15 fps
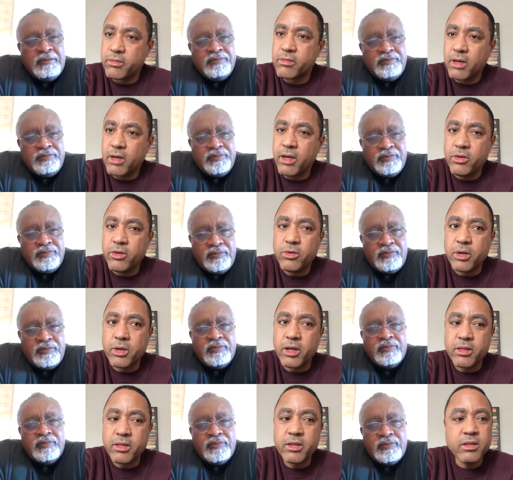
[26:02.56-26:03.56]
Speaker 1: I do, and I
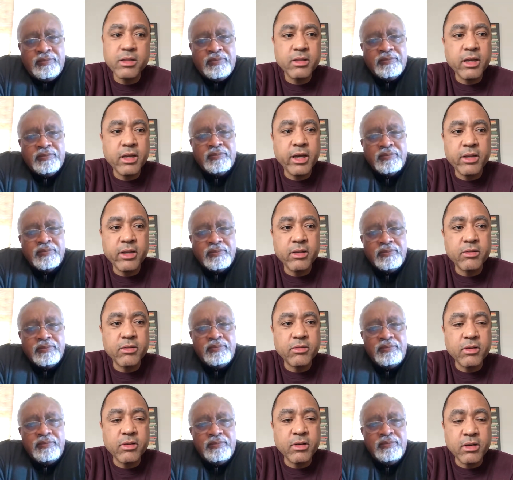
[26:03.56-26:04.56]
think that that is
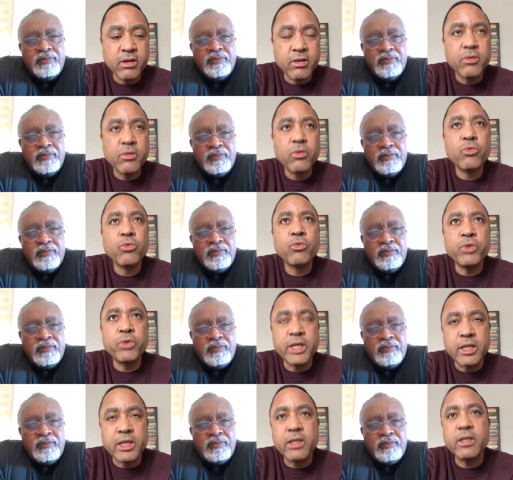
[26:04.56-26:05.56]
a
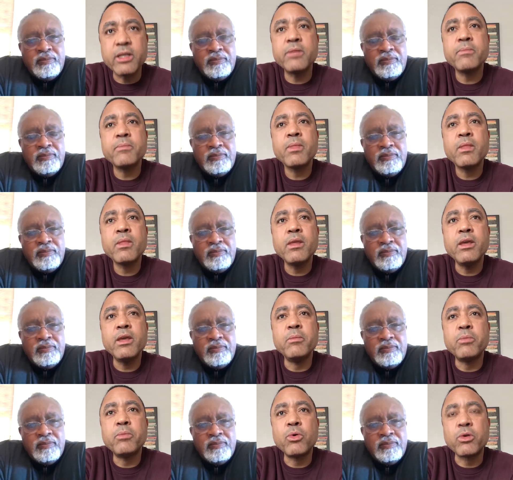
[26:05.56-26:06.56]
really
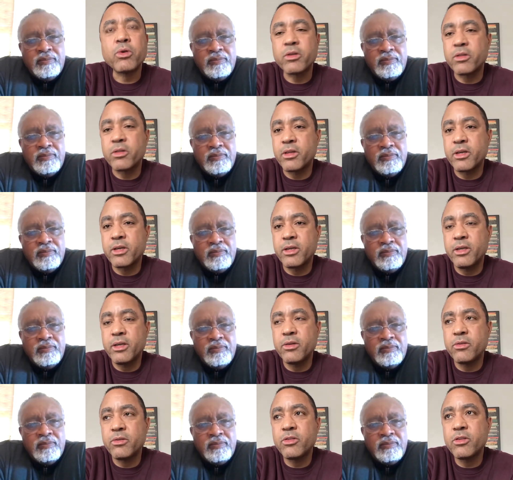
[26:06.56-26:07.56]
important thing. You know, to
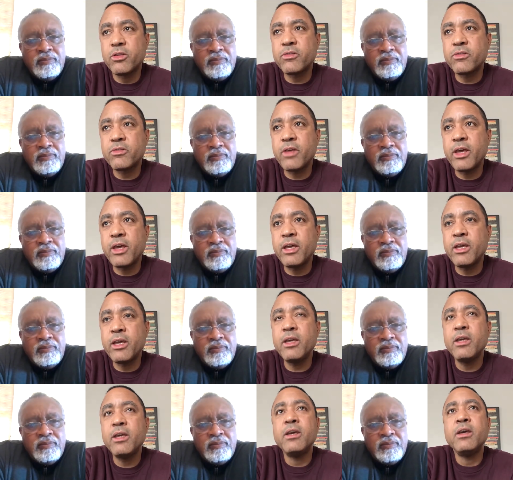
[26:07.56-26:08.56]
just say
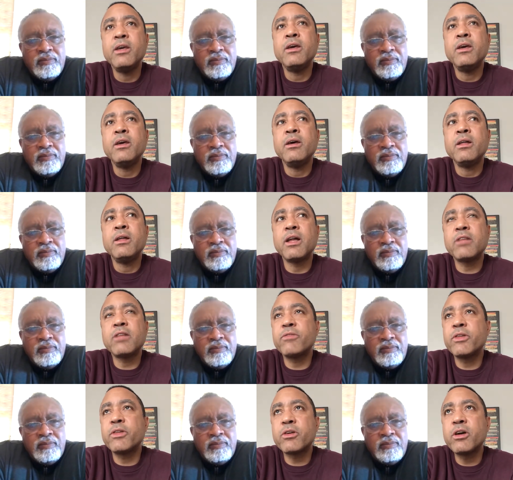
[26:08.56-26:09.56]
lots of other
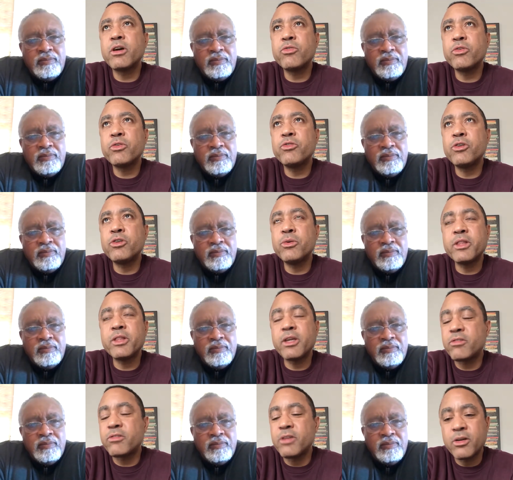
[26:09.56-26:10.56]
countries do it. That's
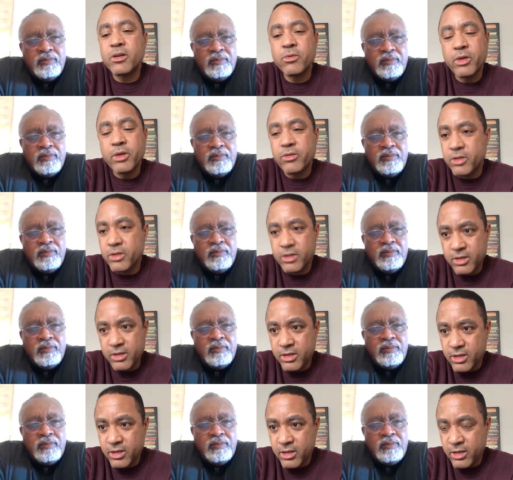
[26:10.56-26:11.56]
not a resonant
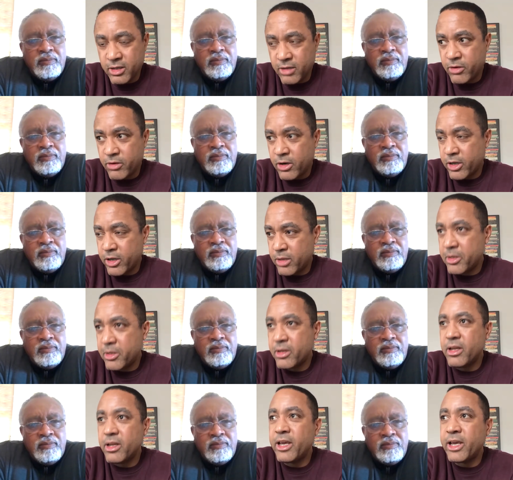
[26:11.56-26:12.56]
enough argument,
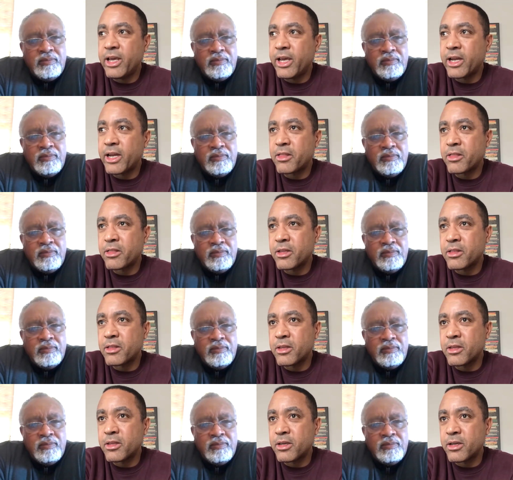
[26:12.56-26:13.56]
and I think
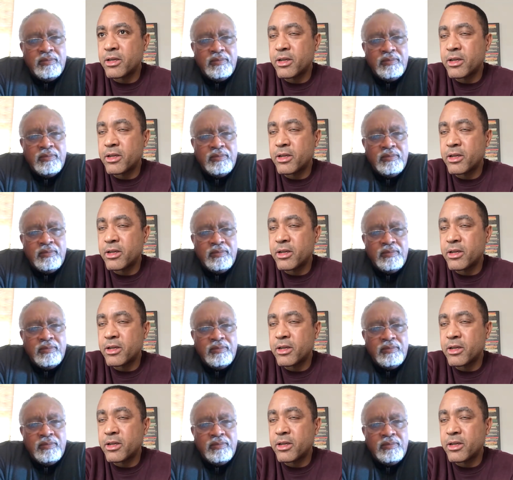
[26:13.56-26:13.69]
that